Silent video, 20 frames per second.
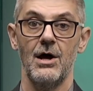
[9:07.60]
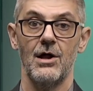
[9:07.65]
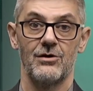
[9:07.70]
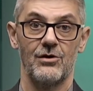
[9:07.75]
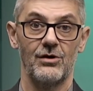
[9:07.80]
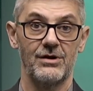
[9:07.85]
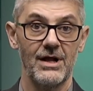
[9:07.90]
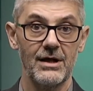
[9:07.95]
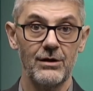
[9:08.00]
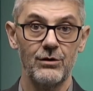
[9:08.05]

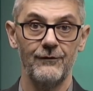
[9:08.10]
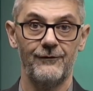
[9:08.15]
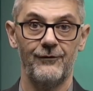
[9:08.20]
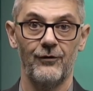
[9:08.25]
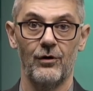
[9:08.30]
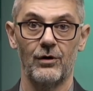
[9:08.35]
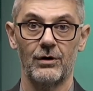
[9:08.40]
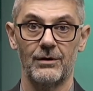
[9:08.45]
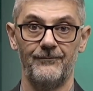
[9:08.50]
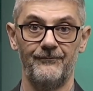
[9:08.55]
So thank you
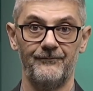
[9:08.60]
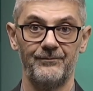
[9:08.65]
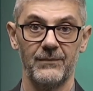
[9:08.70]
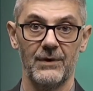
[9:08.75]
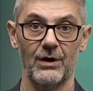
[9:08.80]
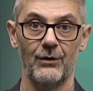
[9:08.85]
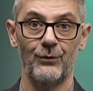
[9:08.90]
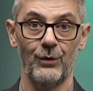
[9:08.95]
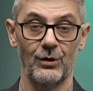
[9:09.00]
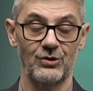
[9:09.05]
for
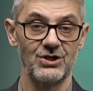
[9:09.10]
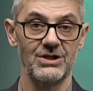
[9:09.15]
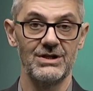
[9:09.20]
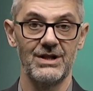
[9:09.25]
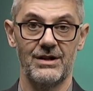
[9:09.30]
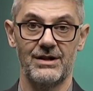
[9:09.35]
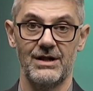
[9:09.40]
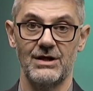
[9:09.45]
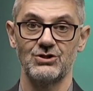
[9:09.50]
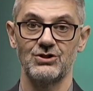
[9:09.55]
watching
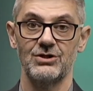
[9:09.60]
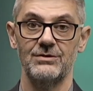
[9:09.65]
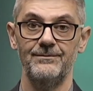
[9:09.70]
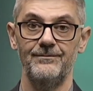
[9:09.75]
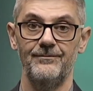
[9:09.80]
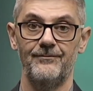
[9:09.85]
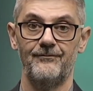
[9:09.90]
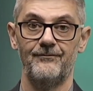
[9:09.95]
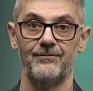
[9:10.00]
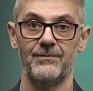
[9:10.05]
this session,
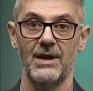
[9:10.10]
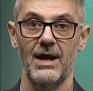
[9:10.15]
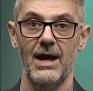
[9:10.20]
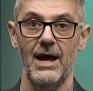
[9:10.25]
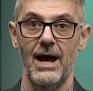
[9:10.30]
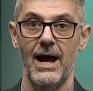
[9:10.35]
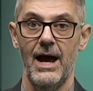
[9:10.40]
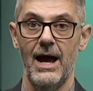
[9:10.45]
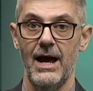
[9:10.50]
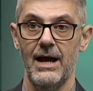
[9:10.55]

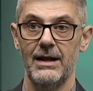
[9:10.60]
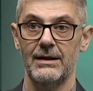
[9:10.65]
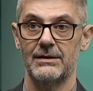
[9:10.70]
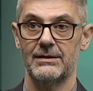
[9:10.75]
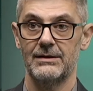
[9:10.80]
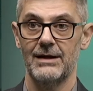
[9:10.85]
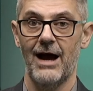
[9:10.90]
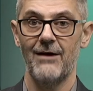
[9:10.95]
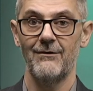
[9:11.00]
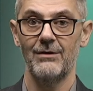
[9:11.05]

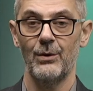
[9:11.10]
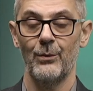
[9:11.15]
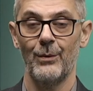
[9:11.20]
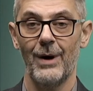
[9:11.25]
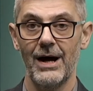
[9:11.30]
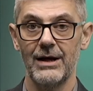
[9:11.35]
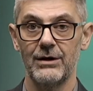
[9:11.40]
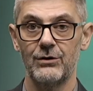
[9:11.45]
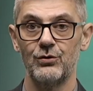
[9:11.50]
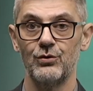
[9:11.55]
and I will
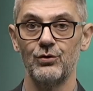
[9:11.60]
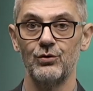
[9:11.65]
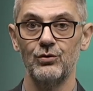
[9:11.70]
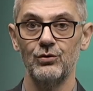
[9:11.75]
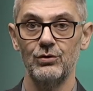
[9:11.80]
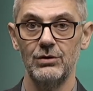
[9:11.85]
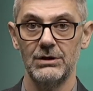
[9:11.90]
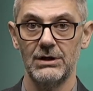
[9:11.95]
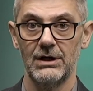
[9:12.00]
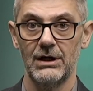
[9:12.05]
invite
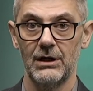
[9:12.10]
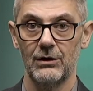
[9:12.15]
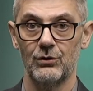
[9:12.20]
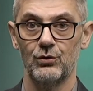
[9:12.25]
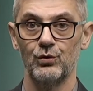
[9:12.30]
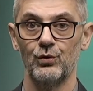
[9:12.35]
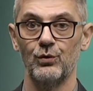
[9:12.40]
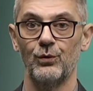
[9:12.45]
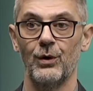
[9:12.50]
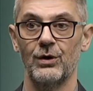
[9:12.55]
you
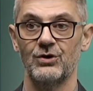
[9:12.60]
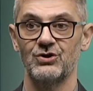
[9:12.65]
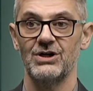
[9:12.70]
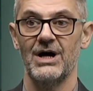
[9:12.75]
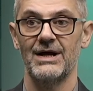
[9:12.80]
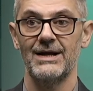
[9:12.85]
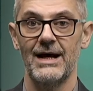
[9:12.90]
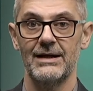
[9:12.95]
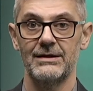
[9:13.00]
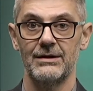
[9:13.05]
to watch
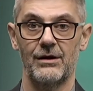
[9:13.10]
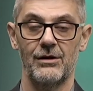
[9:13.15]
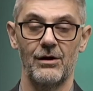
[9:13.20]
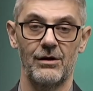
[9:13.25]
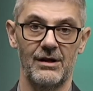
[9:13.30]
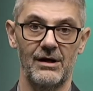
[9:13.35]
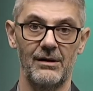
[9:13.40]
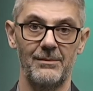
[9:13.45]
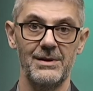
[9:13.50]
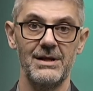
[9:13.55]
another
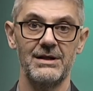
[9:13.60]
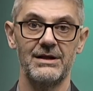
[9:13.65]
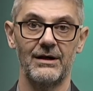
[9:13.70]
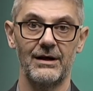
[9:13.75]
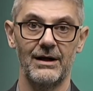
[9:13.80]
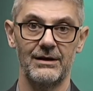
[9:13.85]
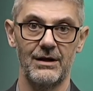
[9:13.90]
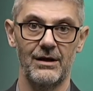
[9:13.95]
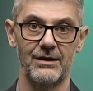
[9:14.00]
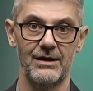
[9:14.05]
sustainability
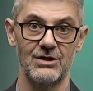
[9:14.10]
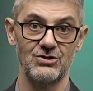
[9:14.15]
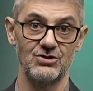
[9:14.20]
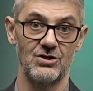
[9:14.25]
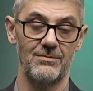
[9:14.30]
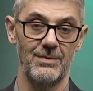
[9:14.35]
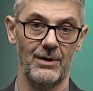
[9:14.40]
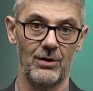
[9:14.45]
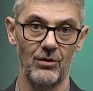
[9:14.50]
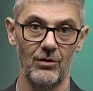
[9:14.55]
related
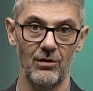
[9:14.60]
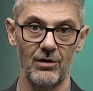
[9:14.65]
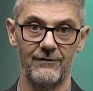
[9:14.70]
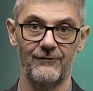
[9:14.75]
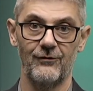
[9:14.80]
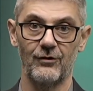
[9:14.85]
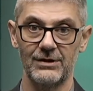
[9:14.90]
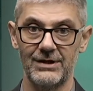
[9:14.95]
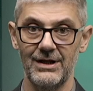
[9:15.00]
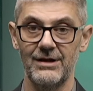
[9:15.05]
sessions, because
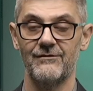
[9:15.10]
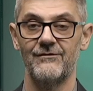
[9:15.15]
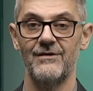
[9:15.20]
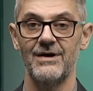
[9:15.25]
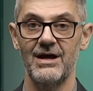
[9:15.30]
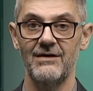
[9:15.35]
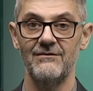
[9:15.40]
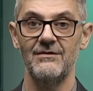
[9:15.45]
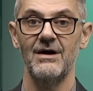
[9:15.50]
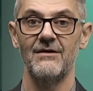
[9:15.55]
for this
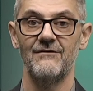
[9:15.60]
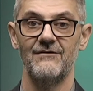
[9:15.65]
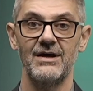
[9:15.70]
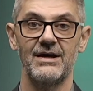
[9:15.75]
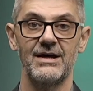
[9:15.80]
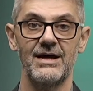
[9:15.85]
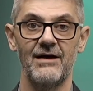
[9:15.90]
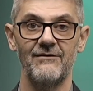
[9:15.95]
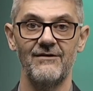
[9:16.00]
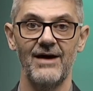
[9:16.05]
wave we
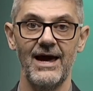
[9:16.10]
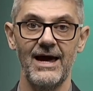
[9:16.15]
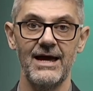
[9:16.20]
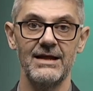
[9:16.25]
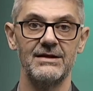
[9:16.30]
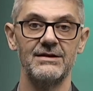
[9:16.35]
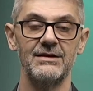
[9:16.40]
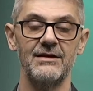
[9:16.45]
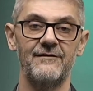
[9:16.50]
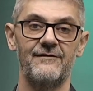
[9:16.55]
have
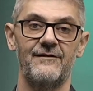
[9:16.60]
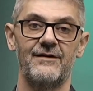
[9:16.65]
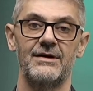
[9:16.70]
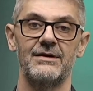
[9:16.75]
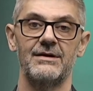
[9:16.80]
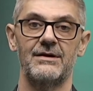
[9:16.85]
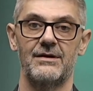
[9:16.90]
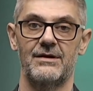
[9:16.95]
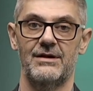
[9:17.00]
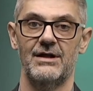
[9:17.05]
8
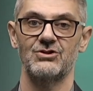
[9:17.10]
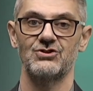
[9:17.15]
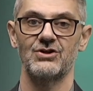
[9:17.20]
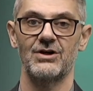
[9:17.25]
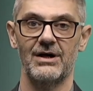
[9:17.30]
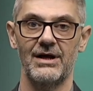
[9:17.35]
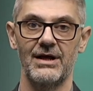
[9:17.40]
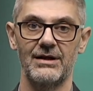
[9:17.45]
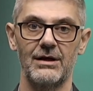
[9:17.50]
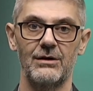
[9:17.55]
different sessions
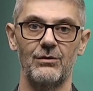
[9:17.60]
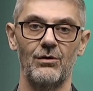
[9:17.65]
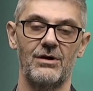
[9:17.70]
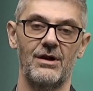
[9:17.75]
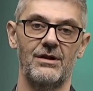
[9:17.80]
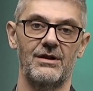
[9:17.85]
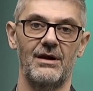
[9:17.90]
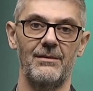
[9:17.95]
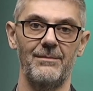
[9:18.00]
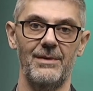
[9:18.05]
related to
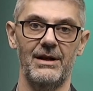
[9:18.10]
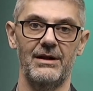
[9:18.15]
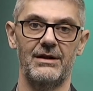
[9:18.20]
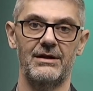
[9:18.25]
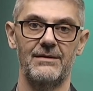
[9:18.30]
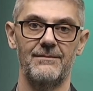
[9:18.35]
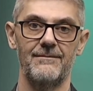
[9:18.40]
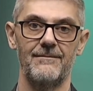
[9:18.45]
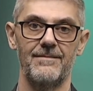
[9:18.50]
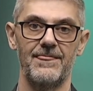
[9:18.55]

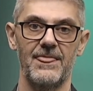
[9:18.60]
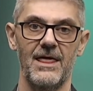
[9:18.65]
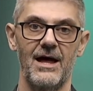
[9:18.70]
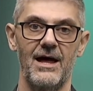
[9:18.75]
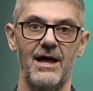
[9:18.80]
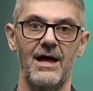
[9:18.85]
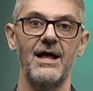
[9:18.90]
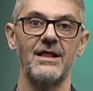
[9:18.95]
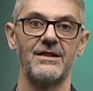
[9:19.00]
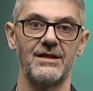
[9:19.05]
sustainability.
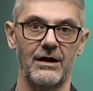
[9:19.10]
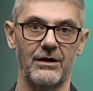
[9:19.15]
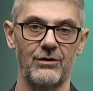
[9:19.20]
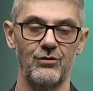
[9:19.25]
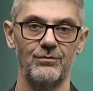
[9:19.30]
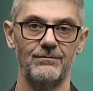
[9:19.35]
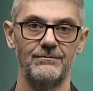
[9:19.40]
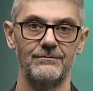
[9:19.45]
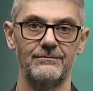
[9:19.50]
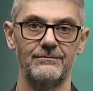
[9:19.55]
Thank you.